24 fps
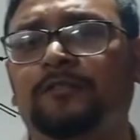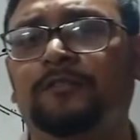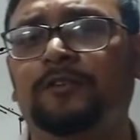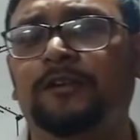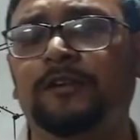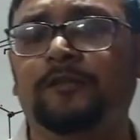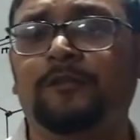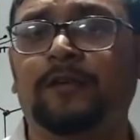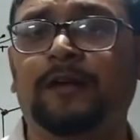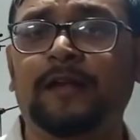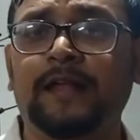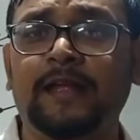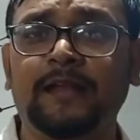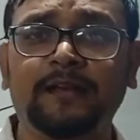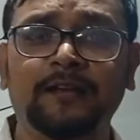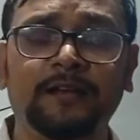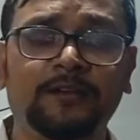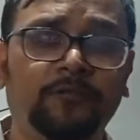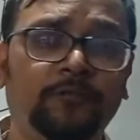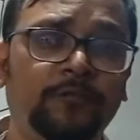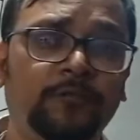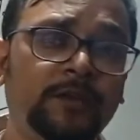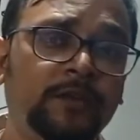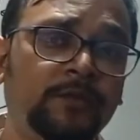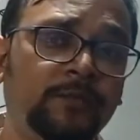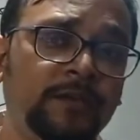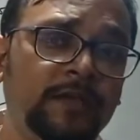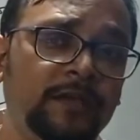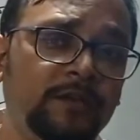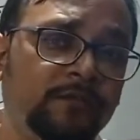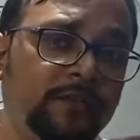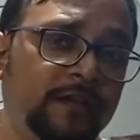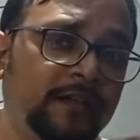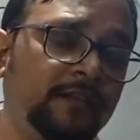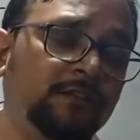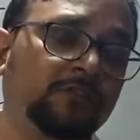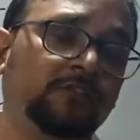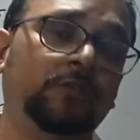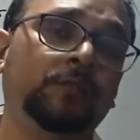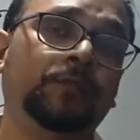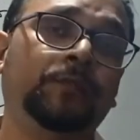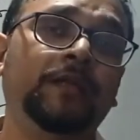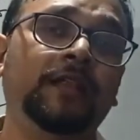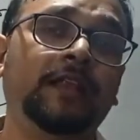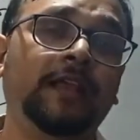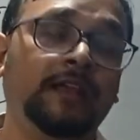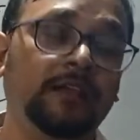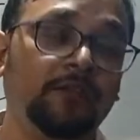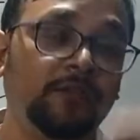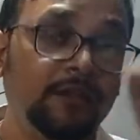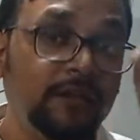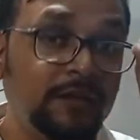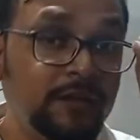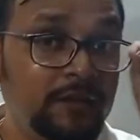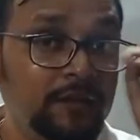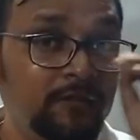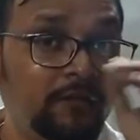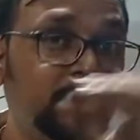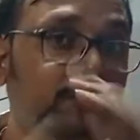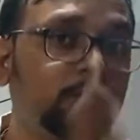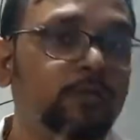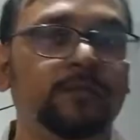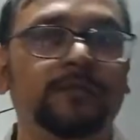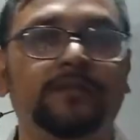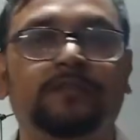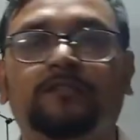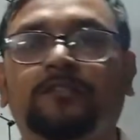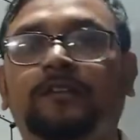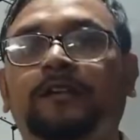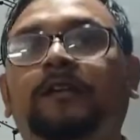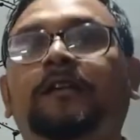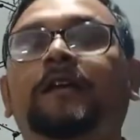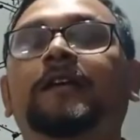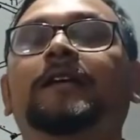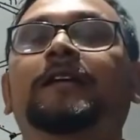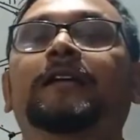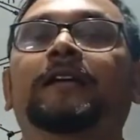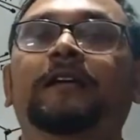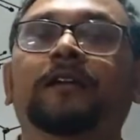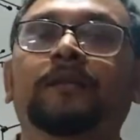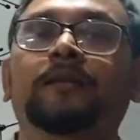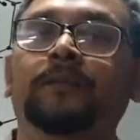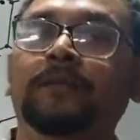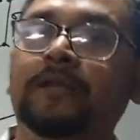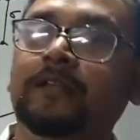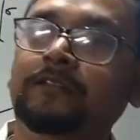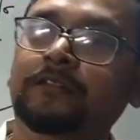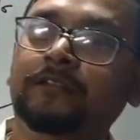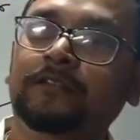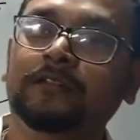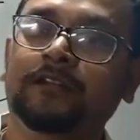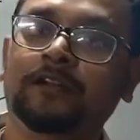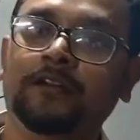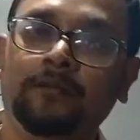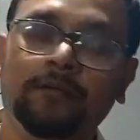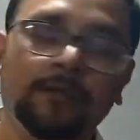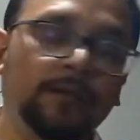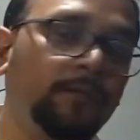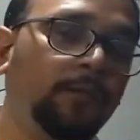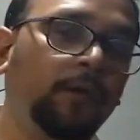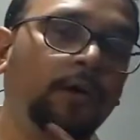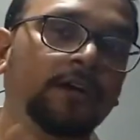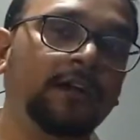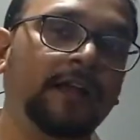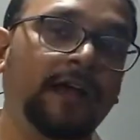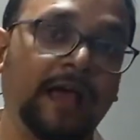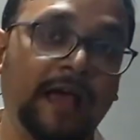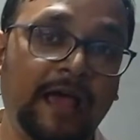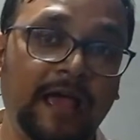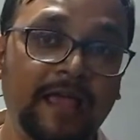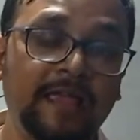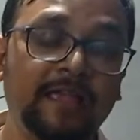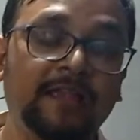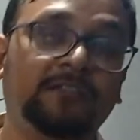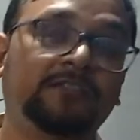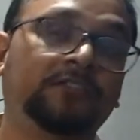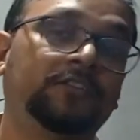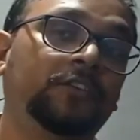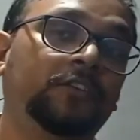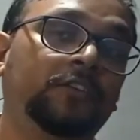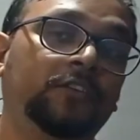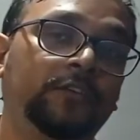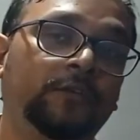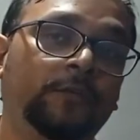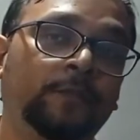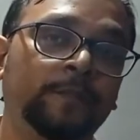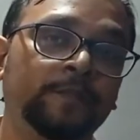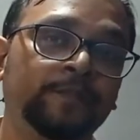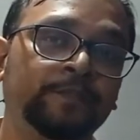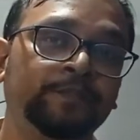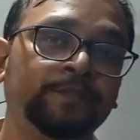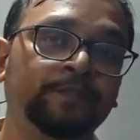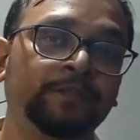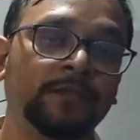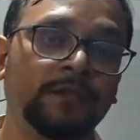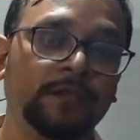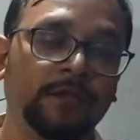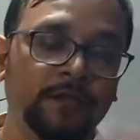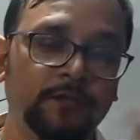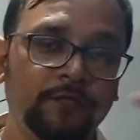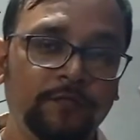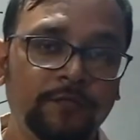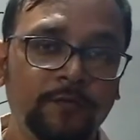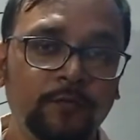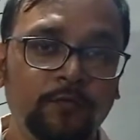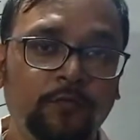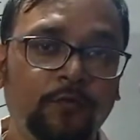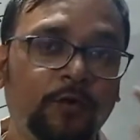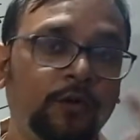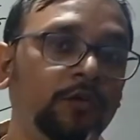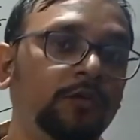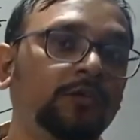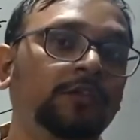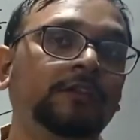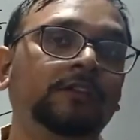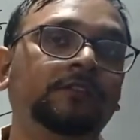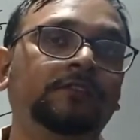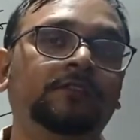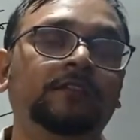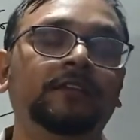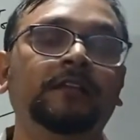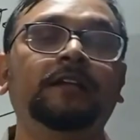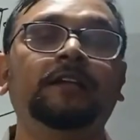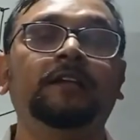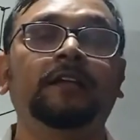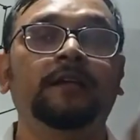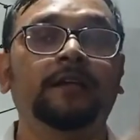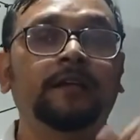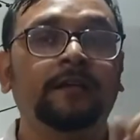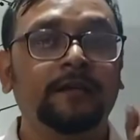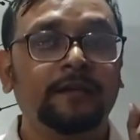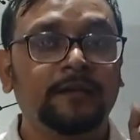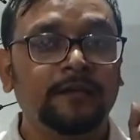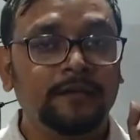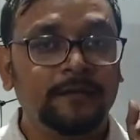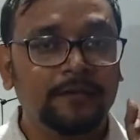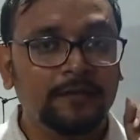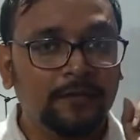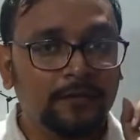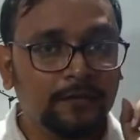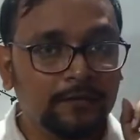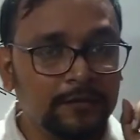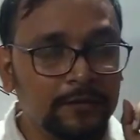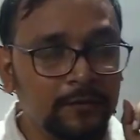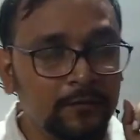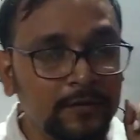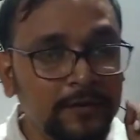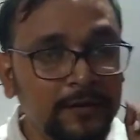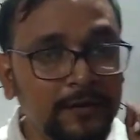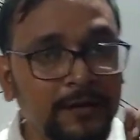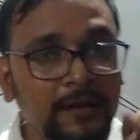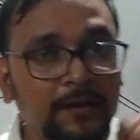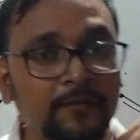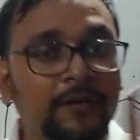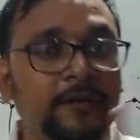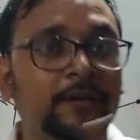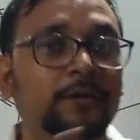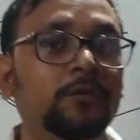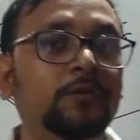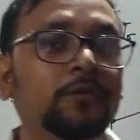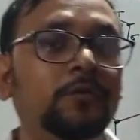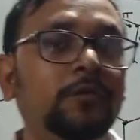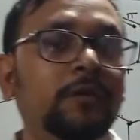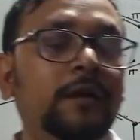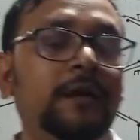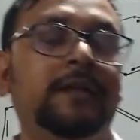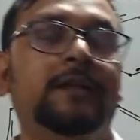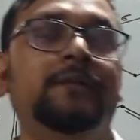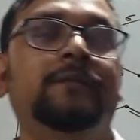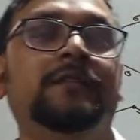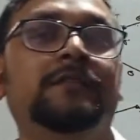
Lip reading: is required, and it will be very simple, and you will never do mistake in placing the double bond. I assure you. If you follow this string, you will never do any